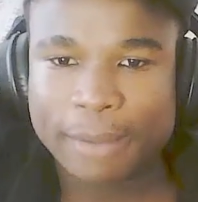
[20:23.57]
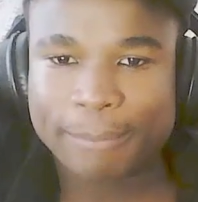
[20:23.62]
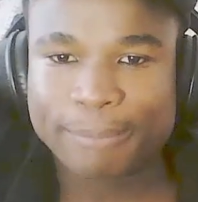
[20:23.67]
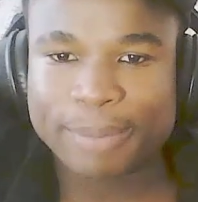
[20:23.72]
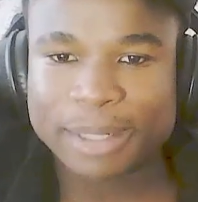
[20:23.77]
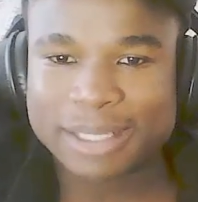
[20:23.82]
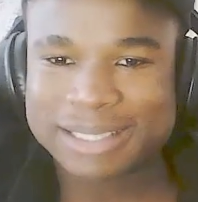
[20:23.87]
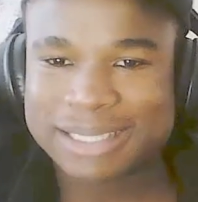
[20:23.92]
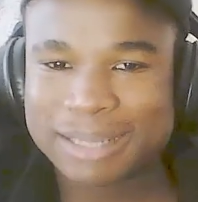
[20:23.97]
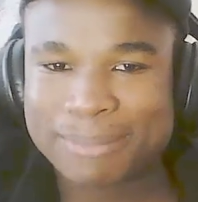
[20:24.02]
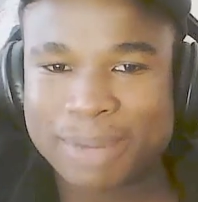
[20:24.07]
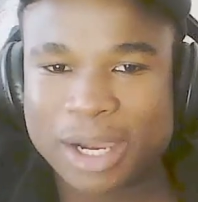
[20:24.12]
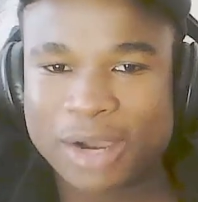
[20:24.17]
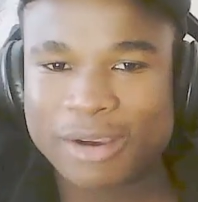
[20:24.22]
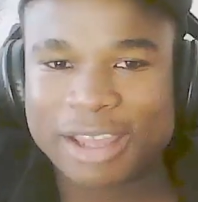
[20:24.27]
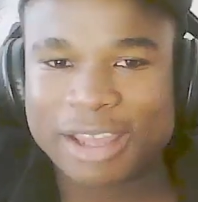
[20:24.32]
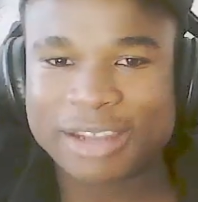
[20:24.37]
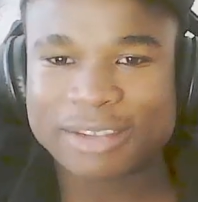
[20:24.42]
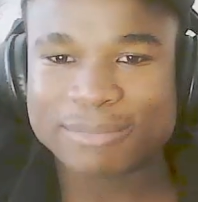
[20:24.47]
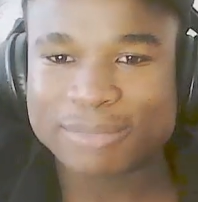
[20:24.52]
but somehow
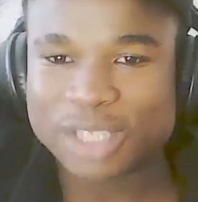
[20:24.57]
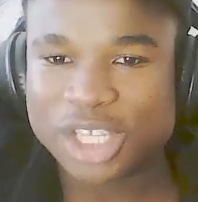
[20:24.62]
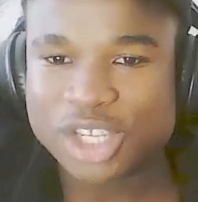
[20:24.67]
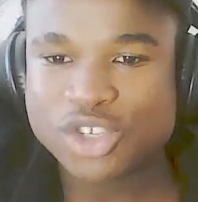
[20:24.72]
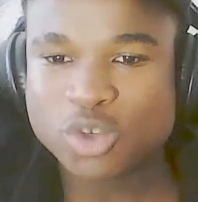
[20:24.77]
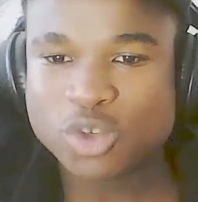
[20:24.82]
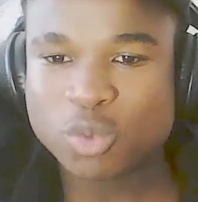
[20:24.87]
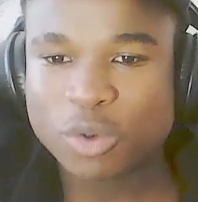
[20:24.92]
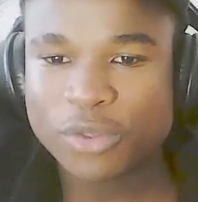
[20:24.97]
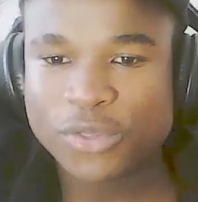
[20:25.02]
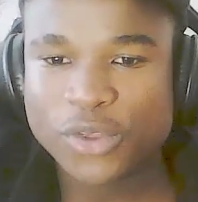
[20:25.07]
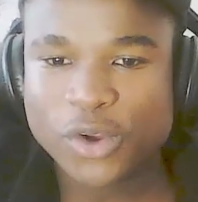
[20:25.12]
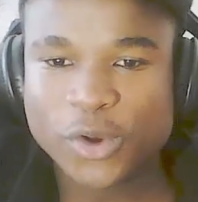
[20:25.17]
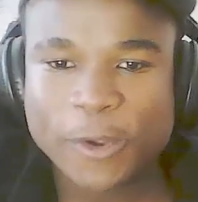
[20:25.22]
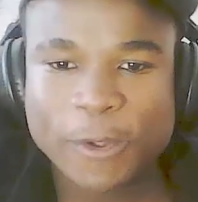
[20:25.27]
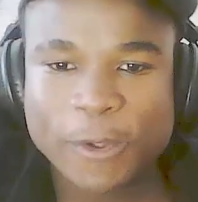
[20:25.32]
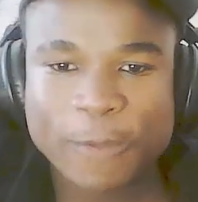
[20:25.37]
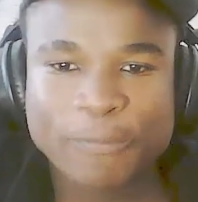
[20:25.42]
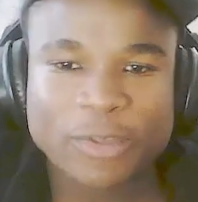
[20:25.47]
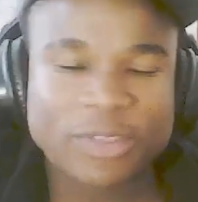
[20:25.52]
had an issue with
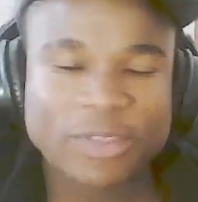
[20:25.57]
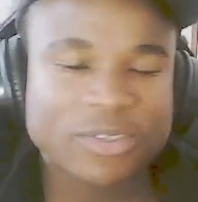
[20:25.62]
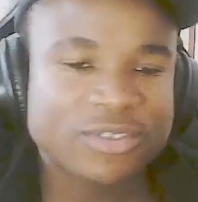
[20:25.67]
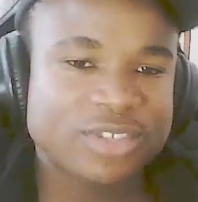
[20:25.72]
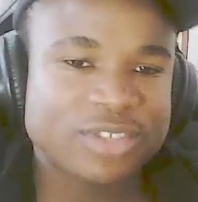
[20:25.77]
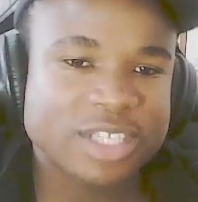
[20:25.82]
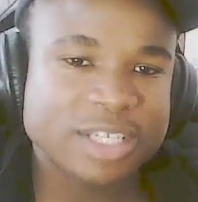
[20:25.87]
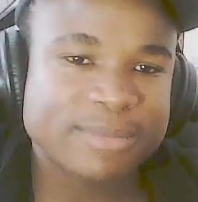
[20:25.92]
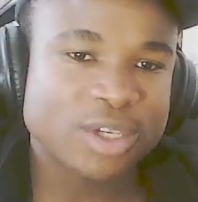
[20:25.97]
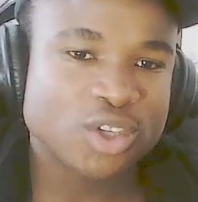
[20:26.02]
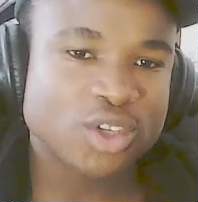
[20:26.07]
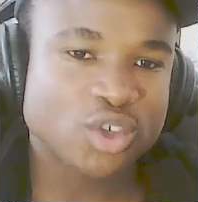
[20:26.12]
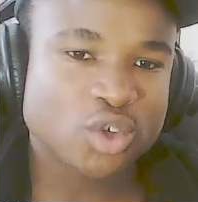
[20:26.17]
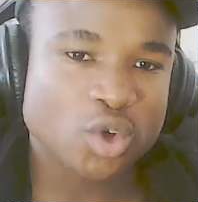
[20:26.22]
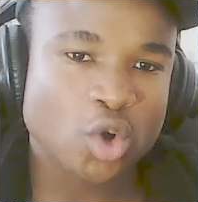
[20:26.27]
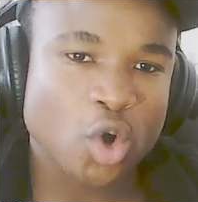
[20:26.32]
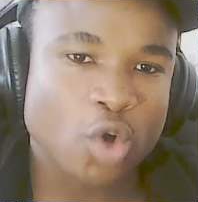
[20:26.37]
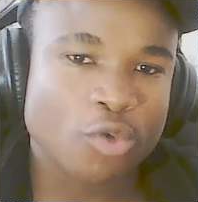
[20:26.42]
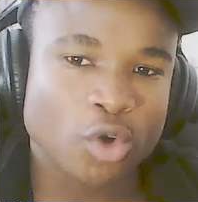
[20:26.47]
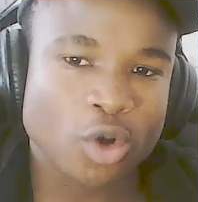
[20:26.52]
her, and this demon
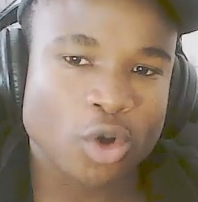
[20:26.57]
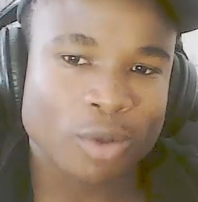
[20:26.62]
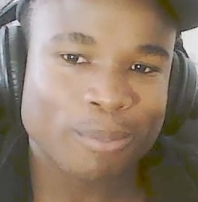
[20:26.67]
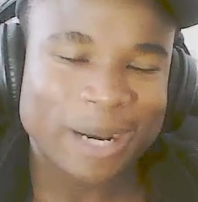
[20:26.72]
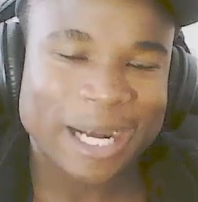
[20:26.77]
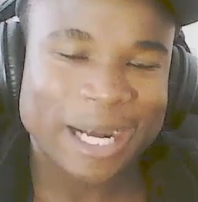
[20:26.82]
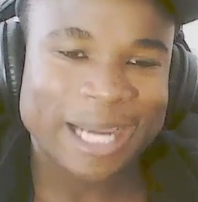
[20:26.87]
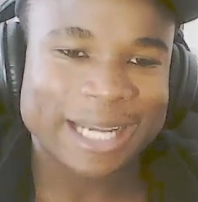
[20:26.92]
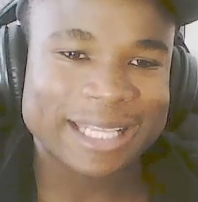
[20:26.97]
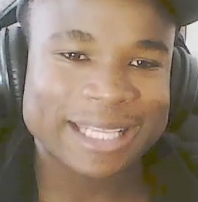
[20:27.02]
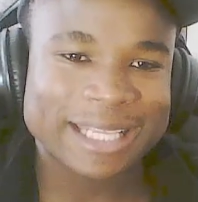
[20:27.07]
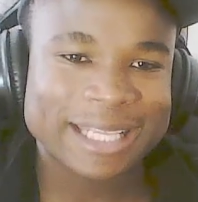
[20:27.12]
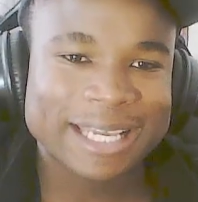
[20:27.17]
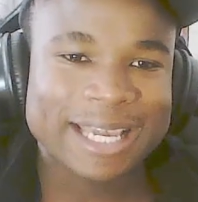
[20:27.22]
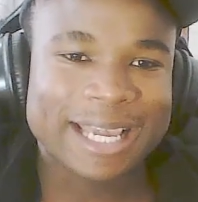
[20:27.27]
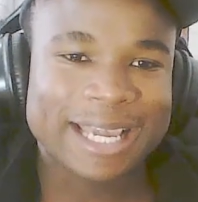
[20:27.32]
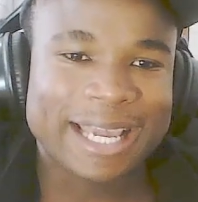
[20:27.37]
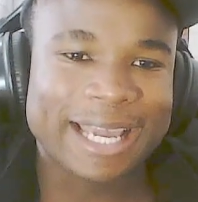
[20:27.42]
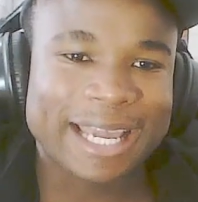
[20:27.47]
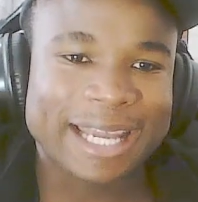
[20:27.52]
took over her body,
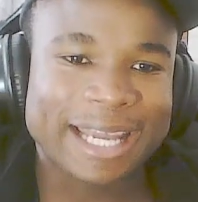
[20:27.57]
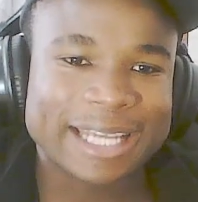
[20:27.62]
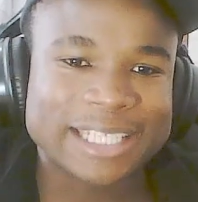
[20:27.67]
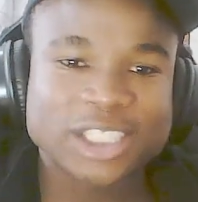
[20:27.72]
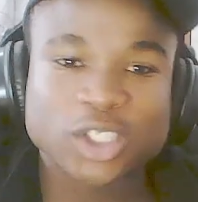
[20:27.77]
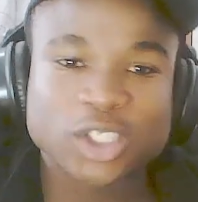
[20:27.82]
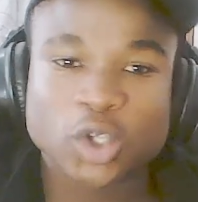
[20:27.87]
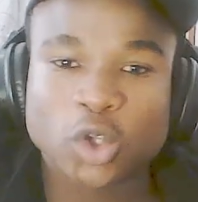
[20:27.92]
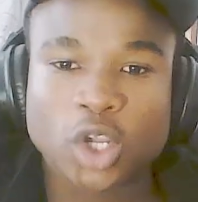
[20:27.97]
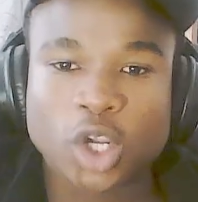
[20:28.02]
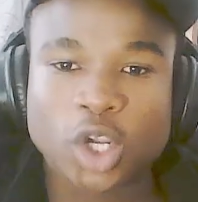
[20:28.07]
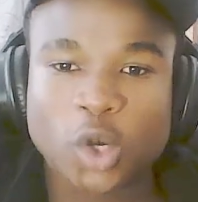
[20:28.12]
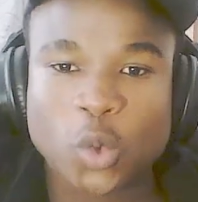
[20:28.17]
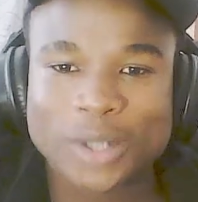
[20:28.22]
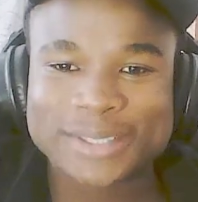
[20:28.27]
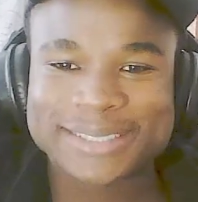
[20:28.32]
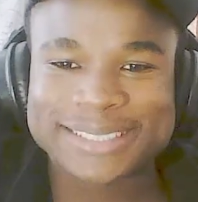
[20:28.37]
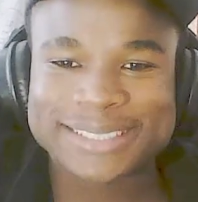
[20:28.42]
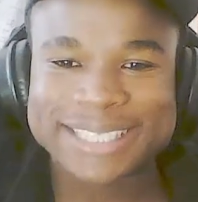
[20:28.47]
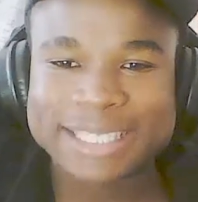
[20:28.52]
and she no longer
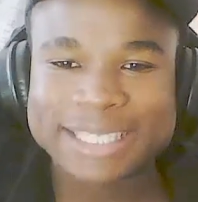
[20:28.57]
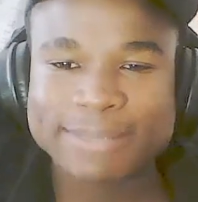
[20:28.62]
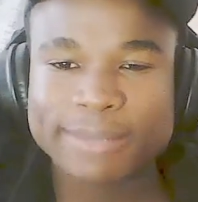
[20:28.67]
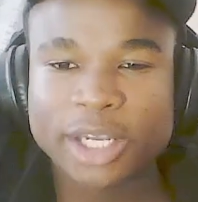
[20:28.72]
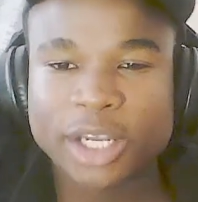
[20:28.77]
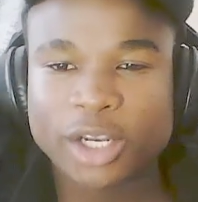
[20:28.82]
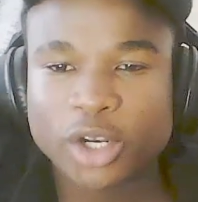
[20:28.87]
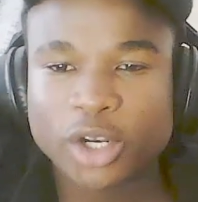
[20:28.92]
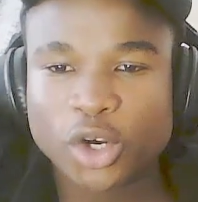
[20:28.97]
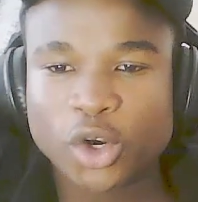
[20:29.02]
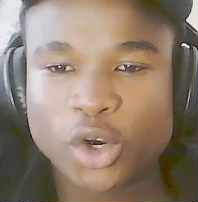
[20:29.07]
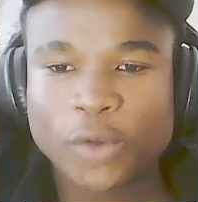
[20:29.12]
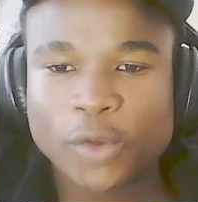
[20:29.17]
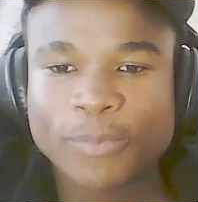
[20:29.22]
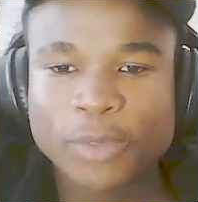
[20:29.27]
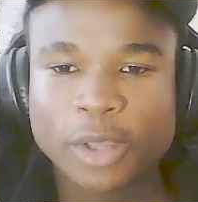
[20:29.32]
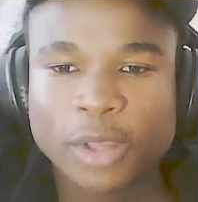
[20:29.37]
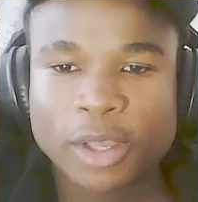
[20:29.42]
wants the demon in her,